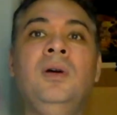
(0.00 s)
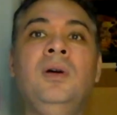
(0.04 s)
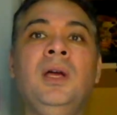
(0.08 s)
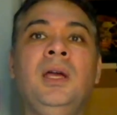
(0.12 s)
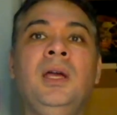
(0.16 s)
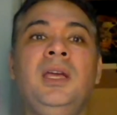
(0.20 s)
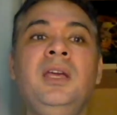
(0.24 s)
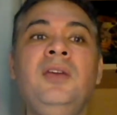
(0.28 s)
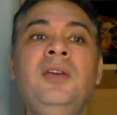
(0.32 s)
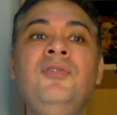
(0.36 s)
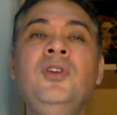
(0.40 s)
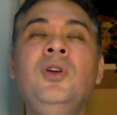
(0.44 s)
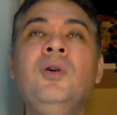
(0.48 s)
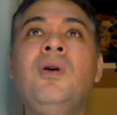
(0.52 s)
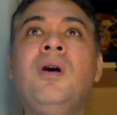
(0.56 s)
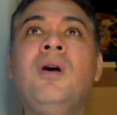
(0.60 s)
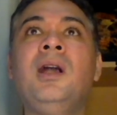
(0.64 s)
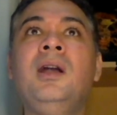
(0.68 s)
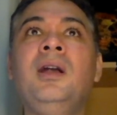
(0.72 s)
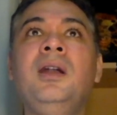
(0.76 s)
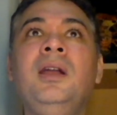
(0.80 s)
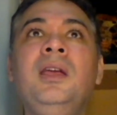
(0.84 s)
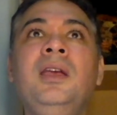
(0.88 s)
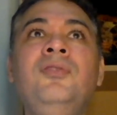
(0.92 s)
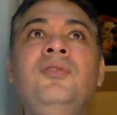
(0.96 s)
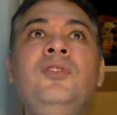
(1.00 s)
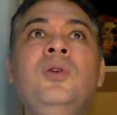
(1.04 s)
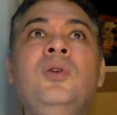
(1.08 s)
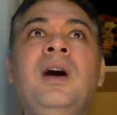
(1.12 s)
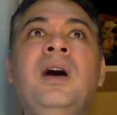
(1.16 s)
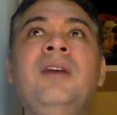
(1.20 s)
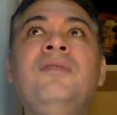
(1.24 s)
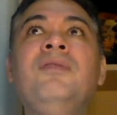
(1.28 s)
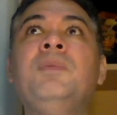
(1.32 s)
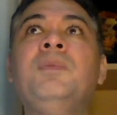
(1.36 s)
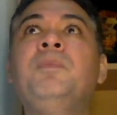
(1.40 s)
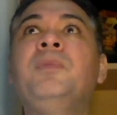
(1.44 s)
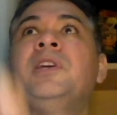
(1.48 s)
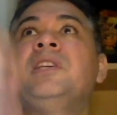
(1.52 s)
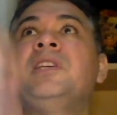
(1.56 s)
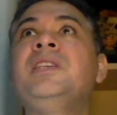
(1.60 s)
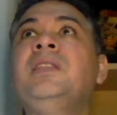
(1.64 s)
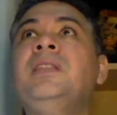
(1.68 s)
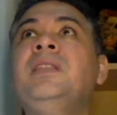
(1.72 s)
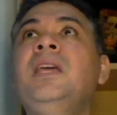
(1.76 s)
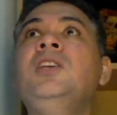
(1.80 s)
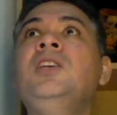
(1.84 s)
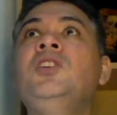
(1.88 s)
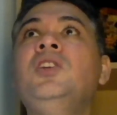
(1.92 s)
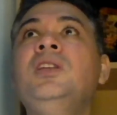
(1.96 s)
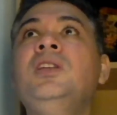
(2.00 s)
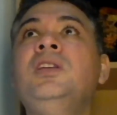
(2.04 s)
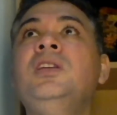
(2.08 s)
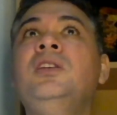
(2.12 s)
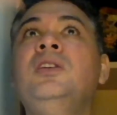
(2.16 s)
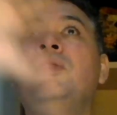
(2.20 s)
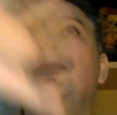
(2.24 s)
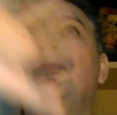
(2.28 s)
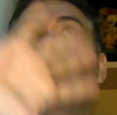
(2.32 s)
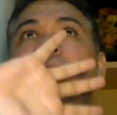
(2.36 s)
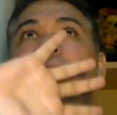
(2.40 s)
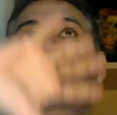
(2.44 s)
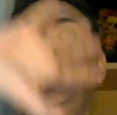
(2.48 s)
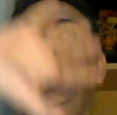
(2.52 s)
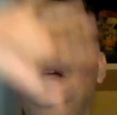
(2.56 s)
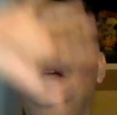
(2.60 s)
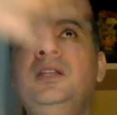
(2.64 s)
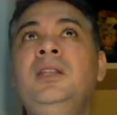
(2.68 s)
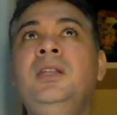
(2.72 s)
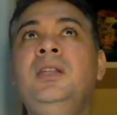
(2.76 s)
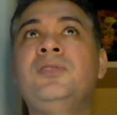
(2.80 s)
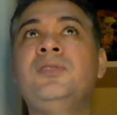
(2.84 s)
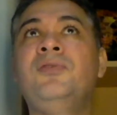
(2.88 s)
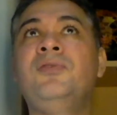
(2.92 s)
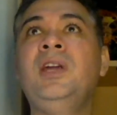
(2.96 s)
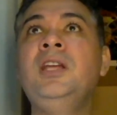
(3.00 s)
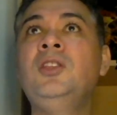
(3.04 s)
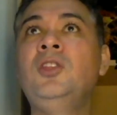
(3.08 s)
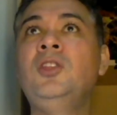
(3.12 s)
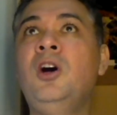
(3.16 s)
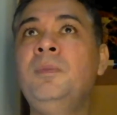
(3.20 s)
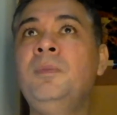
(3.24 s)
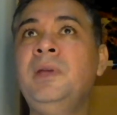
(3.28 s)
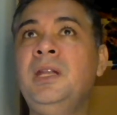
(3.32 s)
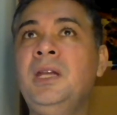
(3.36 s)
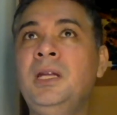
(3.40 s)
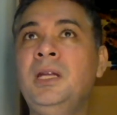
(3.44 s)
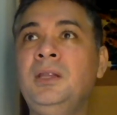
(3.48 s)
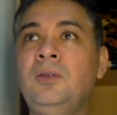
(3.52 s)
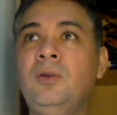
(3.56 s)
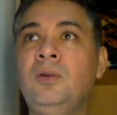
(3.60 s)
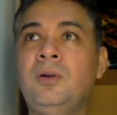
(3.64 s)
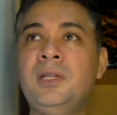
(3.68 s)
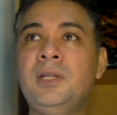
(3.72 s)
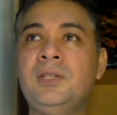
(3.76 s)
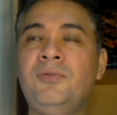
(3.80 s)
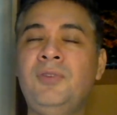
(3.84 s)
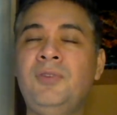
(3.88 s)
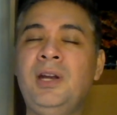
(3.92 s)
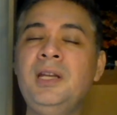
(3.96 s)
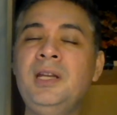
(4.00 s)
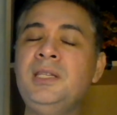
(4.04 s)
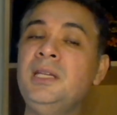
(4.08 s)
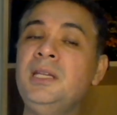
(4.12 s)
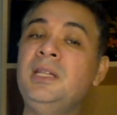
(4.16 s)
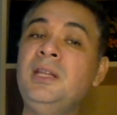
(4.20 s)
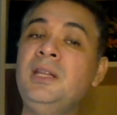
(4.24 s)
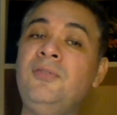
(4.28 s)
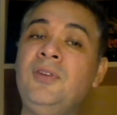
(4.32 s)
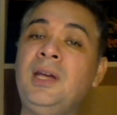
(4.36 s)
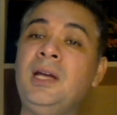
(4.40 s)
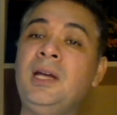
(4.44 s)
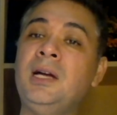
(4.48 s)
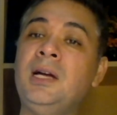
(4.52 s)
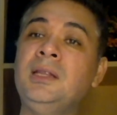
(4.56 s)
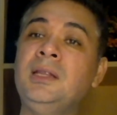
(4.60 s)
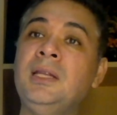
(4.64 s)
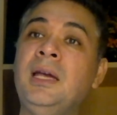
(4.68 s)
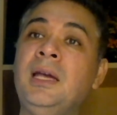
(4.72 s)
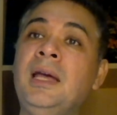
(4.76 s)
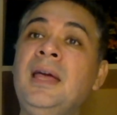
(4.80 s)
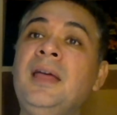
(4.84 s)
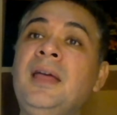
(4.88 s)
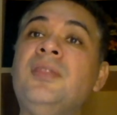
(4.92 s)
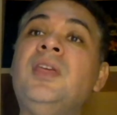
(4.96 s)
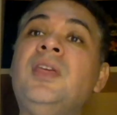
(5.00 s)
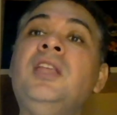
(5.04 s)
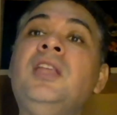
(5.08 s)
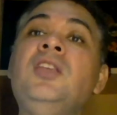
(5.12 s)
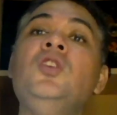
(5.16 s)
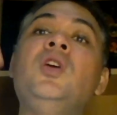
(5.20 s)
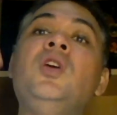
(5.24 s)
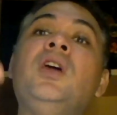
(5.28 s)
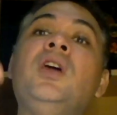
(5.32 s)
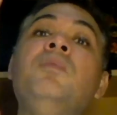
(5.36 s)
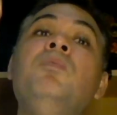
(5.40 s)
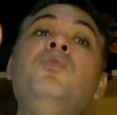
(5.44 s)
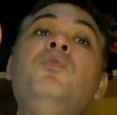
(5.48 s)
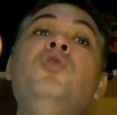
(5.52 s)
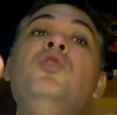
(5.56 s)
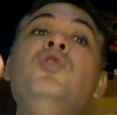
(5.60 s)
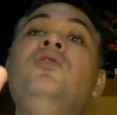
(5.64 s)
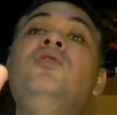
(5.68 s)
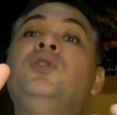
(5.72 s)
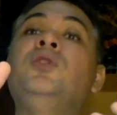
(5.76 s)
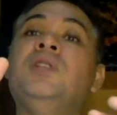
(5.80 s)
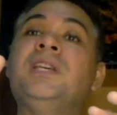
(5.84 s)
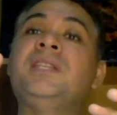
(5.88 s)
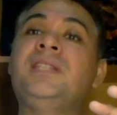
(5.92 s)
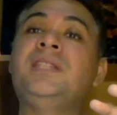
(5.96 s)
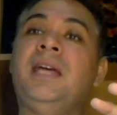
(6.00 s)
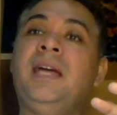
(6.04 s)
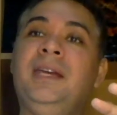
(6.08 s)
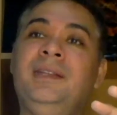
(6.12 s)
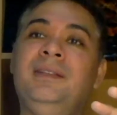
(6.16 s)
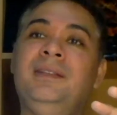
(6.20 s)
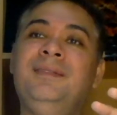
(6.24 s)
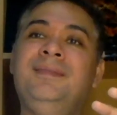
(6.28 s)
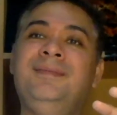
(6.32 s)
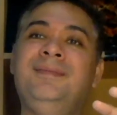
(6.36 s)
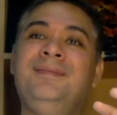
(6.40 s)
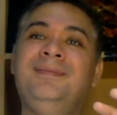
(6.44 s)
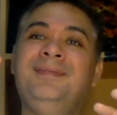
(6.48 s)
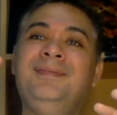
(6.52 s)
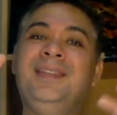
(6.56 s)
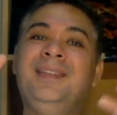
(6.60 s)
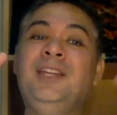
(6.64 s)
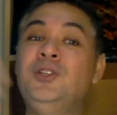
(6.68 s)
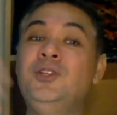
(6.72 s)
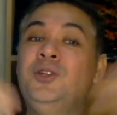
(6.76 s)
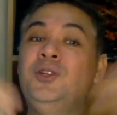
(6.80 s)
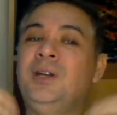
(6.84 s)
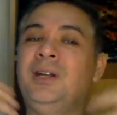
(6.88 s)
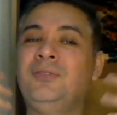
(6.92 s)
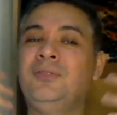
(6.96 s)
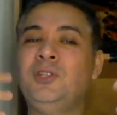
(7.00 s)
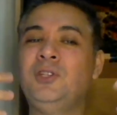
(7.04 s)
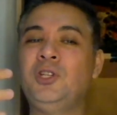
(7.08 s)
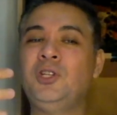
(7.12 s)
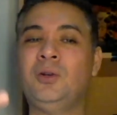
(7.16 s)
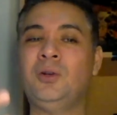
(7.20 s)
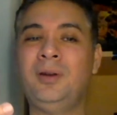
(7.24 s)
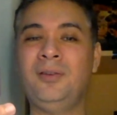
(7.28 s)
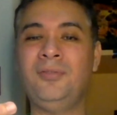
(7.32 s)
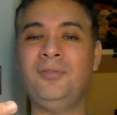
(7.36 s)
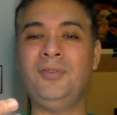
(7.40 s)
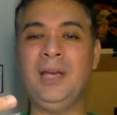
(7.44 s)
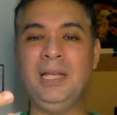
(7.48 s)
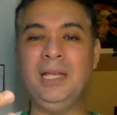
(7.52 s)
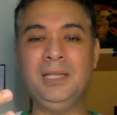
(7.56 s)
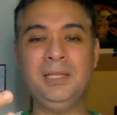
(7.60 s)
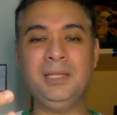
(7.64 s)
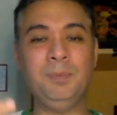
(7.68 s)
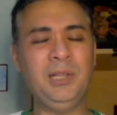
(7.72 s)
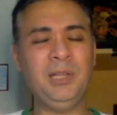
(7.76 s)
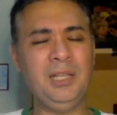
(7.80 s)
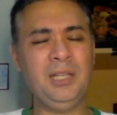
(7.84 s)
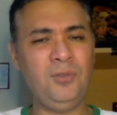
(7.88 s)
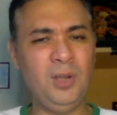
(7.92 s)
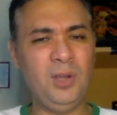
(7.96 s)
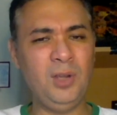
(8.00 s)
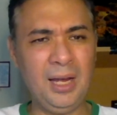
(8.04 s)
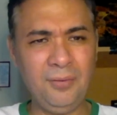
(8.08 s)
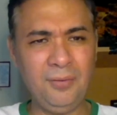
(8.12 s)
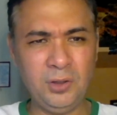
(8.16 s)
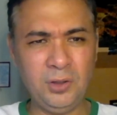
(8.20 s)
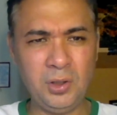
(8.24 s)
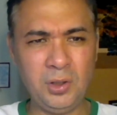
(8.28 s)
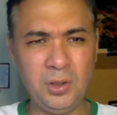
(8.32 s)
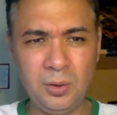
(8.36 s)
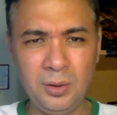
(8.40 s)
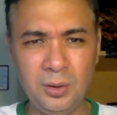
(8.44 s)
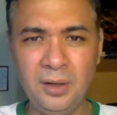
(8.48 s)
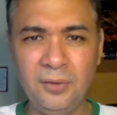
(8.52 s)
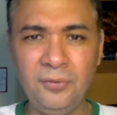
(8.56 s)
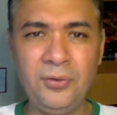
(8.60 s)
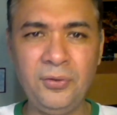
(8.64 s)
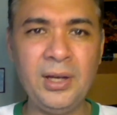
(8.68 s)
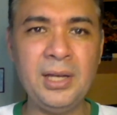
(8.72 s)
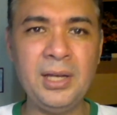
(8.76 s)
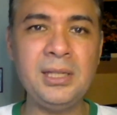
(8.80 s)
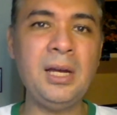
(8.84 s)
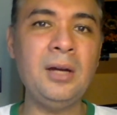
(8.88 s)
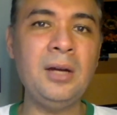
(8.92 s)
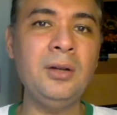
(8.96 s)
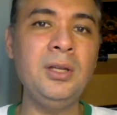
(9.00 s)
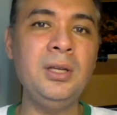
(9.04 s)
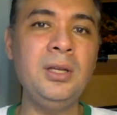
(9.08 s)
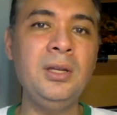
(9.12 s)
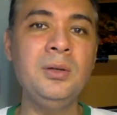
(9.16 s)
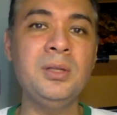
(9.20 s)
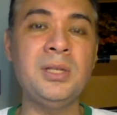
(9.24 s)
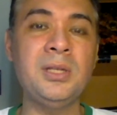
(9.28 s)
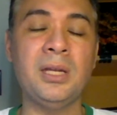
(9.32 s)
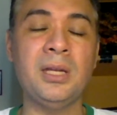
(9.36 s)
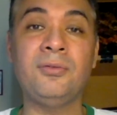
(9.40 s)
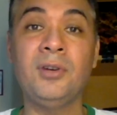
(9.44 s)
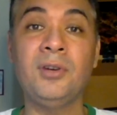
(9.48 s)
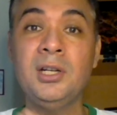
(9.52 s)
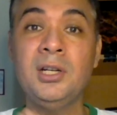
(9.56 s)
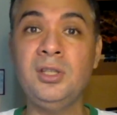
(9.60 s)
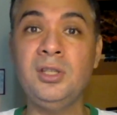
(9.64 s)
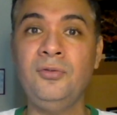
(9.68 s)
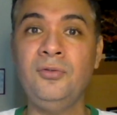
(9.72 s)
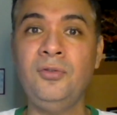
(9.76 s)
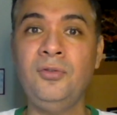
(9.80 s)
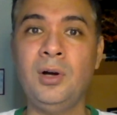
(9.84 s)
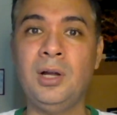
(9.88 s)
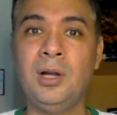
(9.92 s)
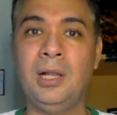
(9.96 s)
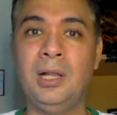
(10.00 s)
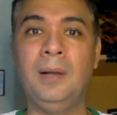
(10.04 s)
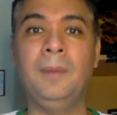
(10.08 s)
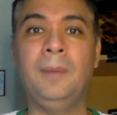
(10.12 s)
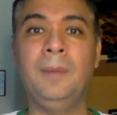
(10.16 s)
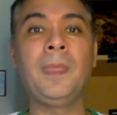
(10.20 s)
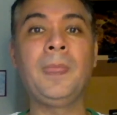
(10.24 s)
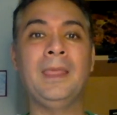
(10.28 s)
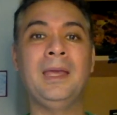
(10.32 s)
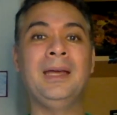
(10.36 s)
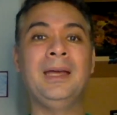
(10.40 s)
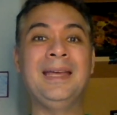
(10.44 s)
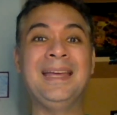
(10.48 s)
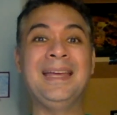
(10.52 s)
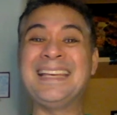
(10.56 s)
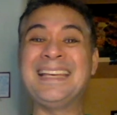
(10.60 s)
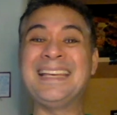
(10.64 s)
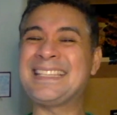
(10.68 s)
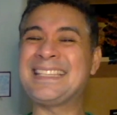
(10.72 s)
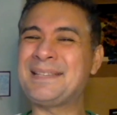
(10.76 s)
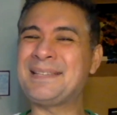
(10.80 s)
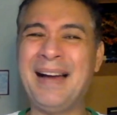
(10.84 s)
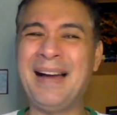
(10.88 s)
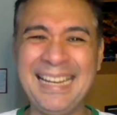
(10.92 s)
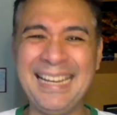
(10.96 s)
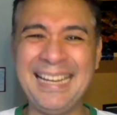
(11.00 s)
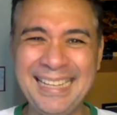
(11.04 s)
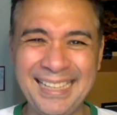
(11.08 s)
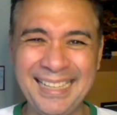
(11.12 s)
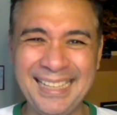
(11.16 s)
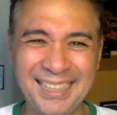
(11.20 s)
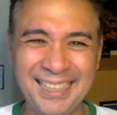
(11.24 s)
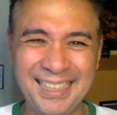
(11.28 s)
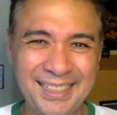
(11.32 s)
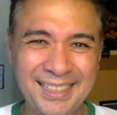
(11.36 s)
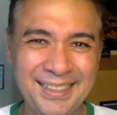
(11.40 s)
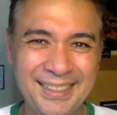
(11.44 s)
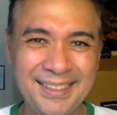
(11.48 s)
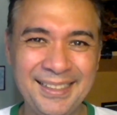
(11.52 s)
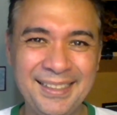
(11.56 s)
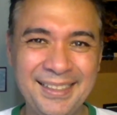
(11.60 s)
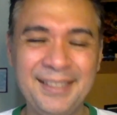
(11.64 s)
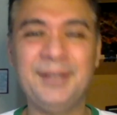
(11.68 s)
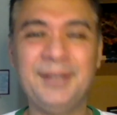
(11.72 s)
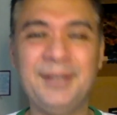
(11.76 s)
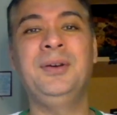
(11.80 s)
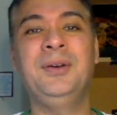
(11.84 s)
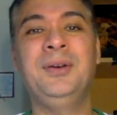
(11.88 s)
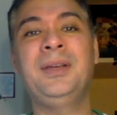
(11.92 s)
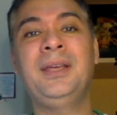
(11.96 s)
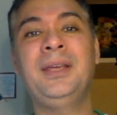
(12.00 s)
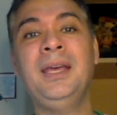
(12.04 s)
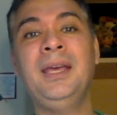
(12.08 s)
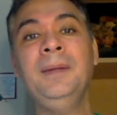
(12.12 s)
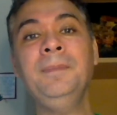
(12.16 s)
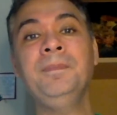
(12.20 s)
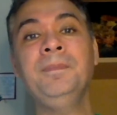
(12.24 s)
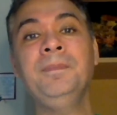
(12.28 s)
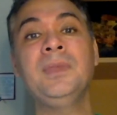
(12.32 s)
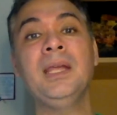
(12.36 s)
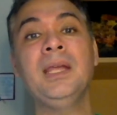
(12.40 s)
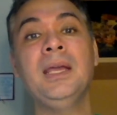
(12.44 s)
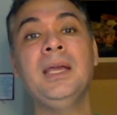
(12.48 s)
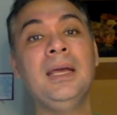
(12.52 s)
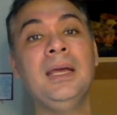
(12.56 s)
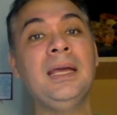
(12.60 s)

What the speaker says: if you have a presentation and it's very dominant or it's very significant, then you can move to the side. Then you don't have to show your face. But if you have to show your face, how do you use it? First of all, smile, okay?